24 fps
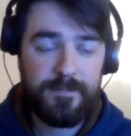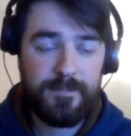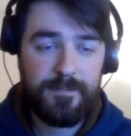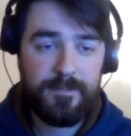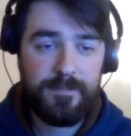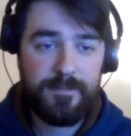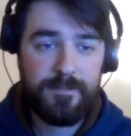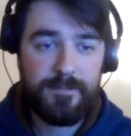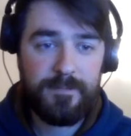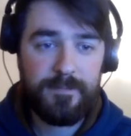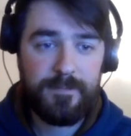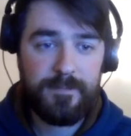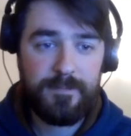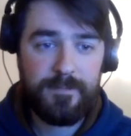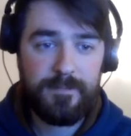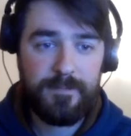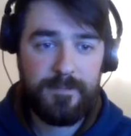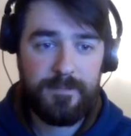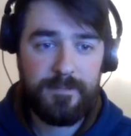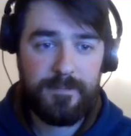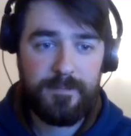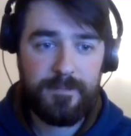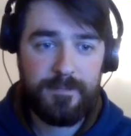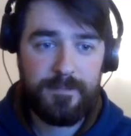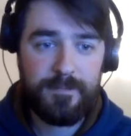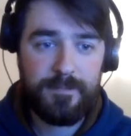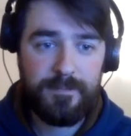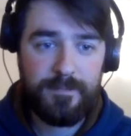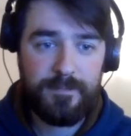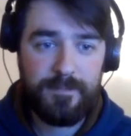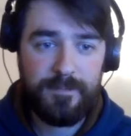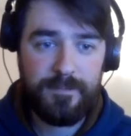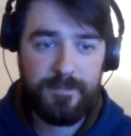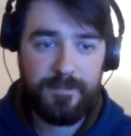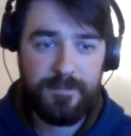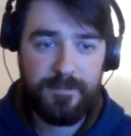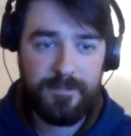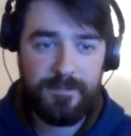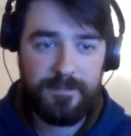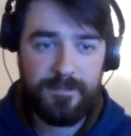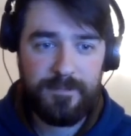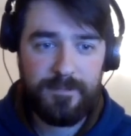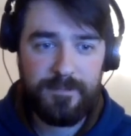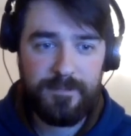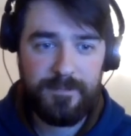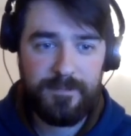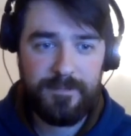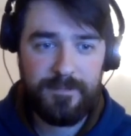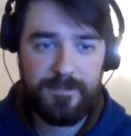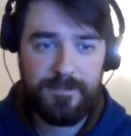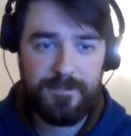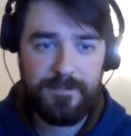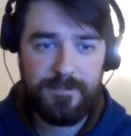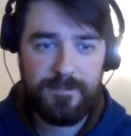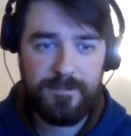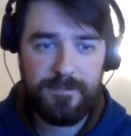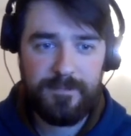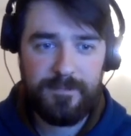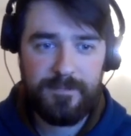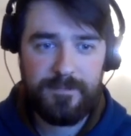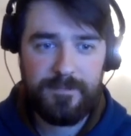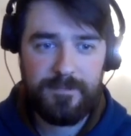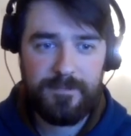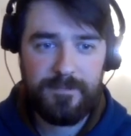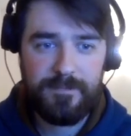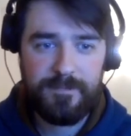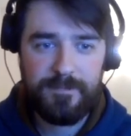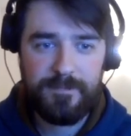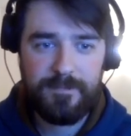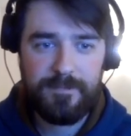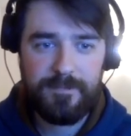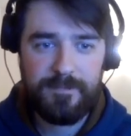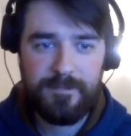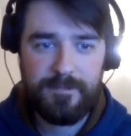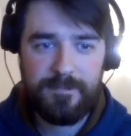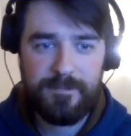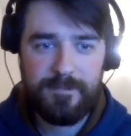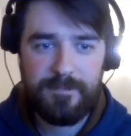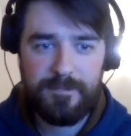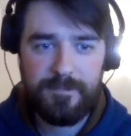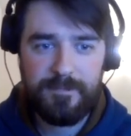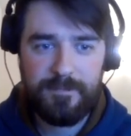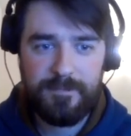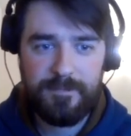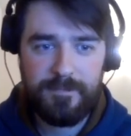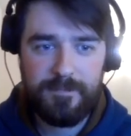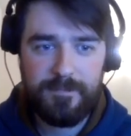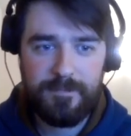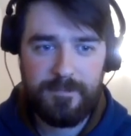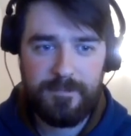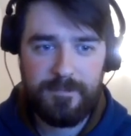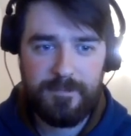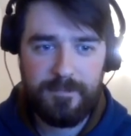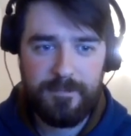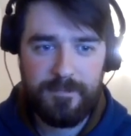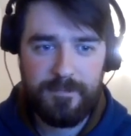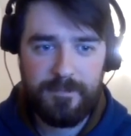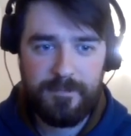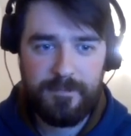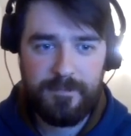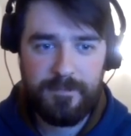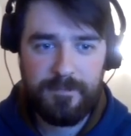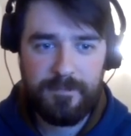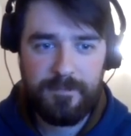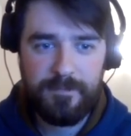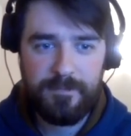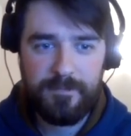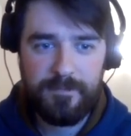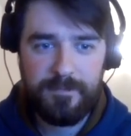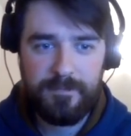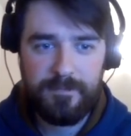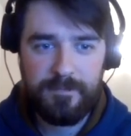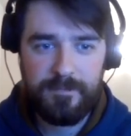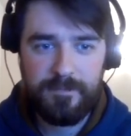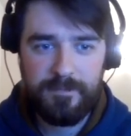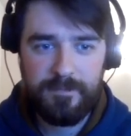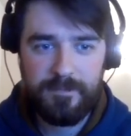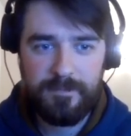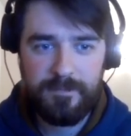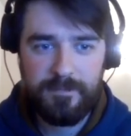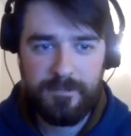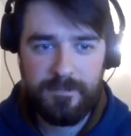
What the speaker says: (not speaking)